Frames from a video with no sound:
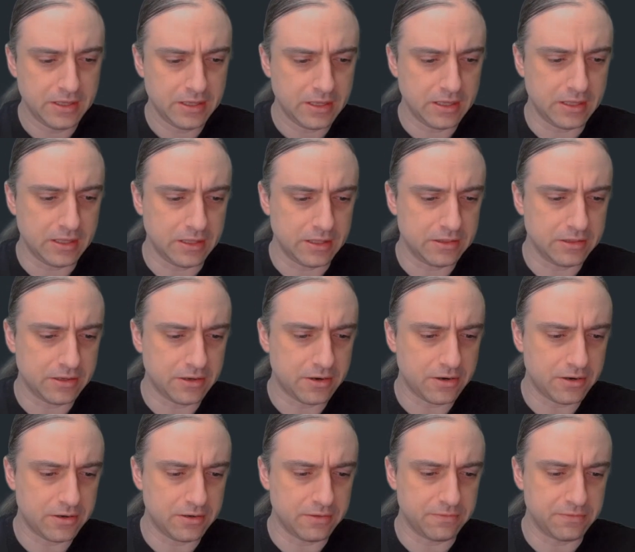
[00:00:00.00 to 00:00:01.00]
in the
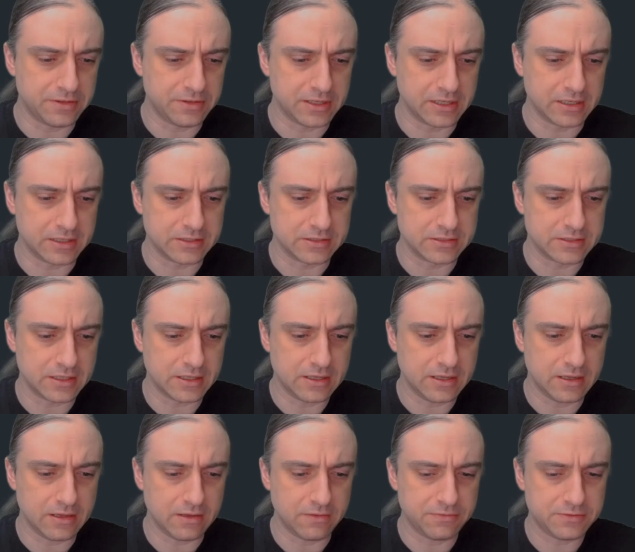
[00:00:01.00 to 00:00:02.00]
heart of things,
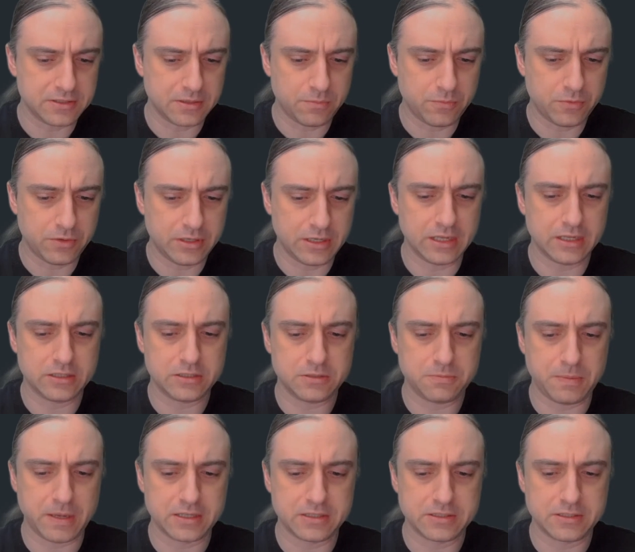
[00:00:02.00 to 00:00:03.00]
if someone
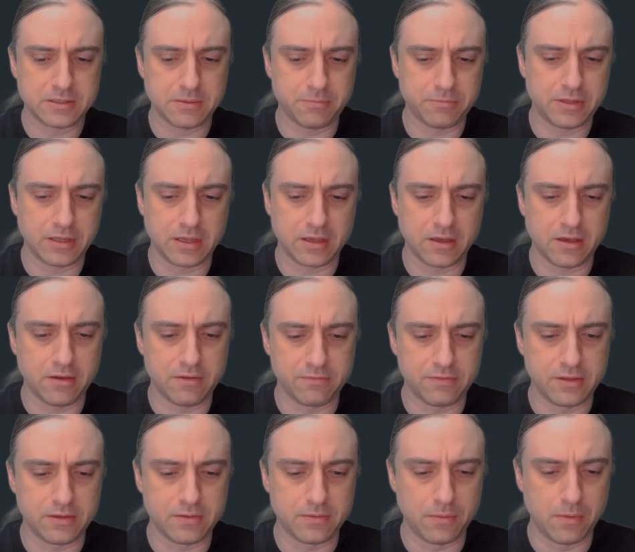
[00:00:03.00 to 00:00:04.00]
expects something of
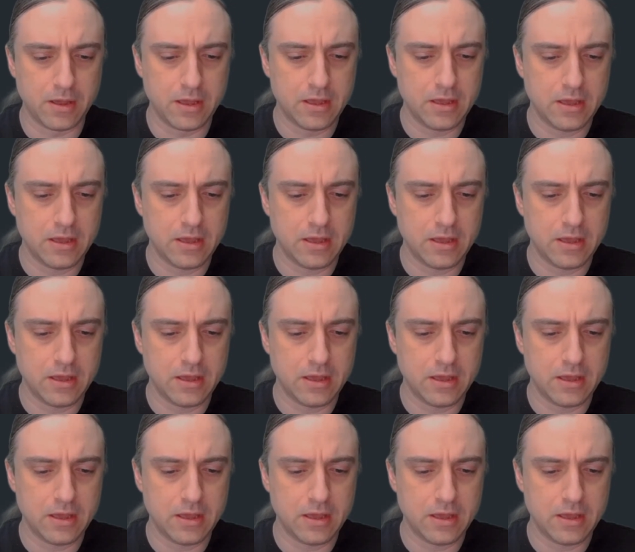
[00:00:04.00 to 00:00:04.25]
you